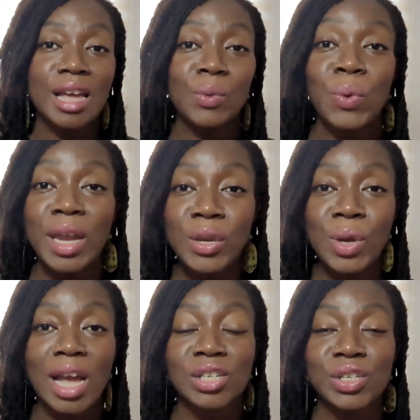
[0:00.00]
when
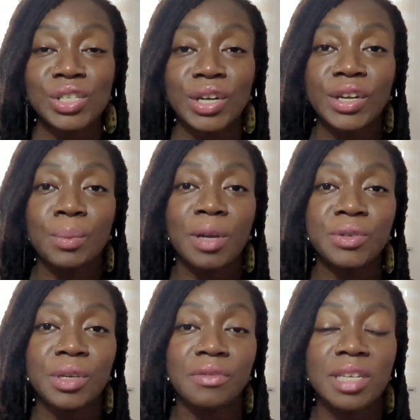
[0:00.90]
you're actually talking about
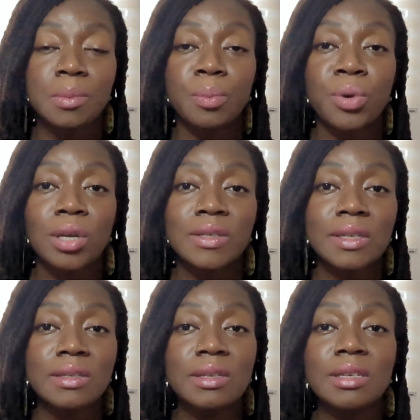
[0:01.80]
your investment
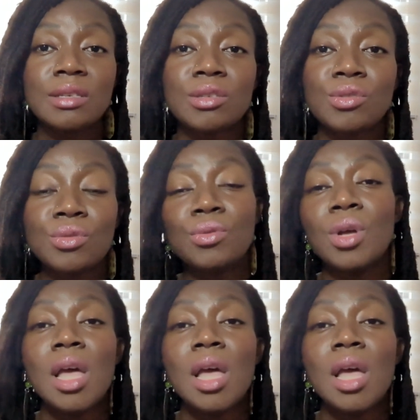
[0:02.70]
process is to